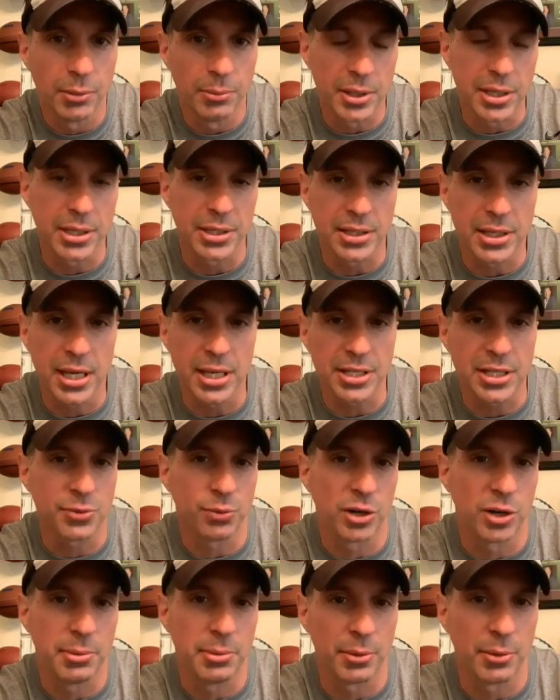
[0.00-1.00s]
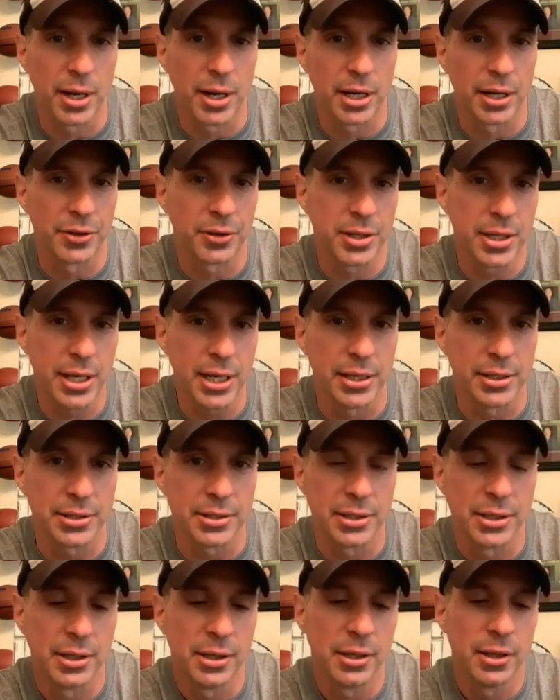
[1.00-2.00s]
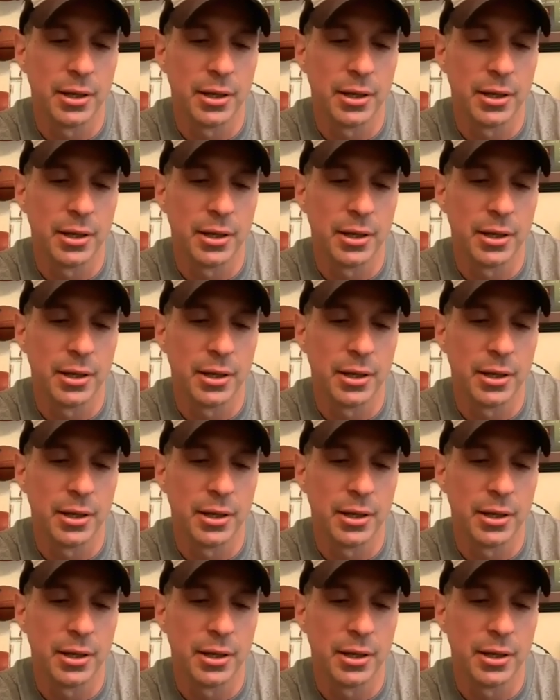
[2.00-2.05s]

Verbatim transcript: because kids just want to be around other kids.